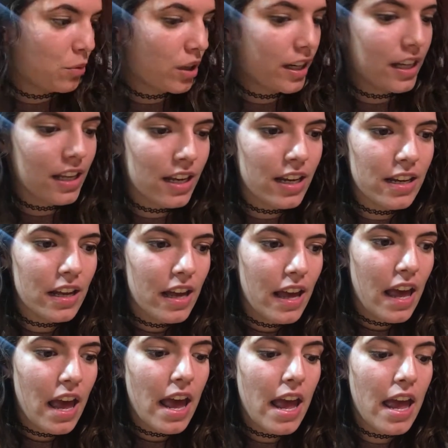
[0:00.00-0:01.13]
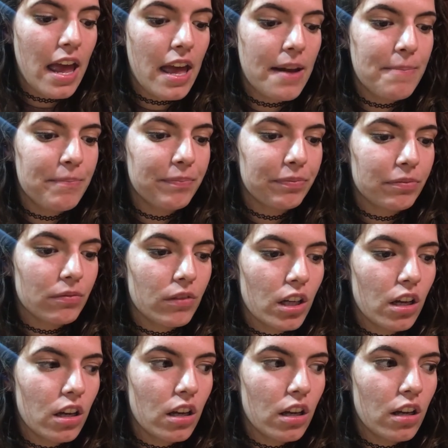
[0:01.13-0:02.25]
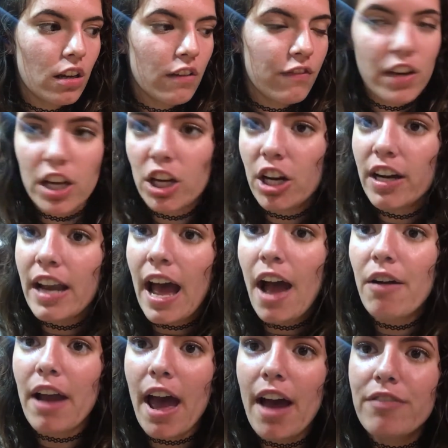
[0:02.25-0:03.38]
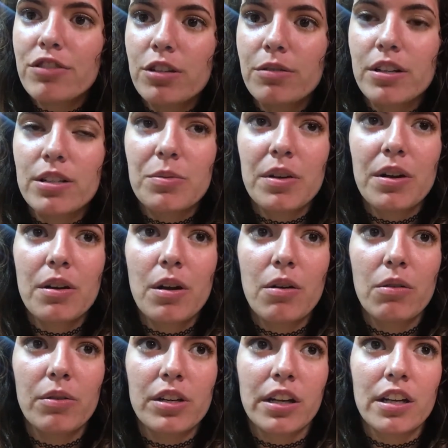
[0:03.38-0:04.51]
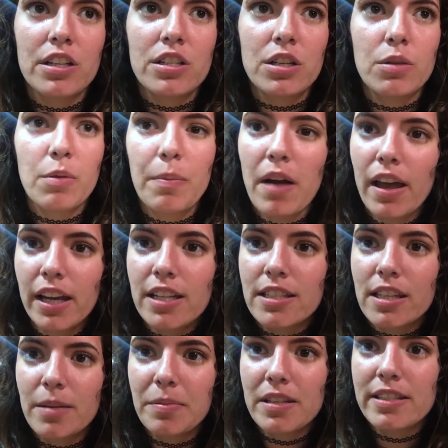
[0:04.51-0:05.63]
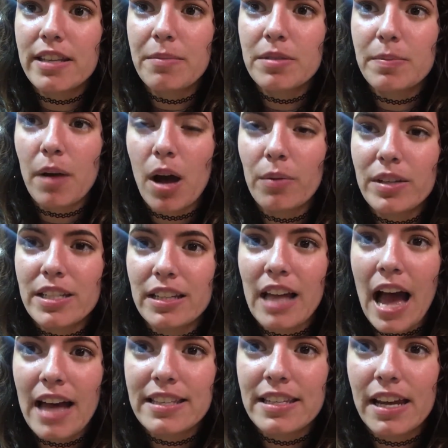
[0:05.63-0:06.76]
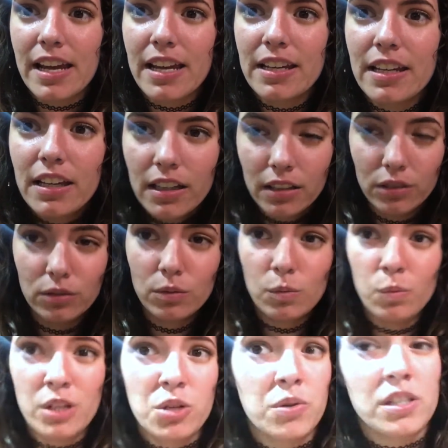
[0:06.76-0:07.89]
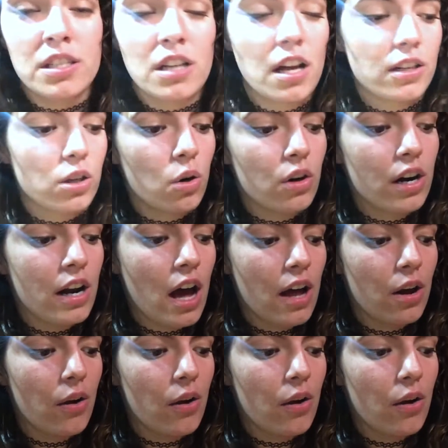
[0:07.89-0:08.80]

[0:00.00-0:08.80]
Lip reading: We're gonna eat and figure it out afterwards. We don't know what we're gonna do. We're probably gonna sleep in the same spot we did last night. Which was on Coronado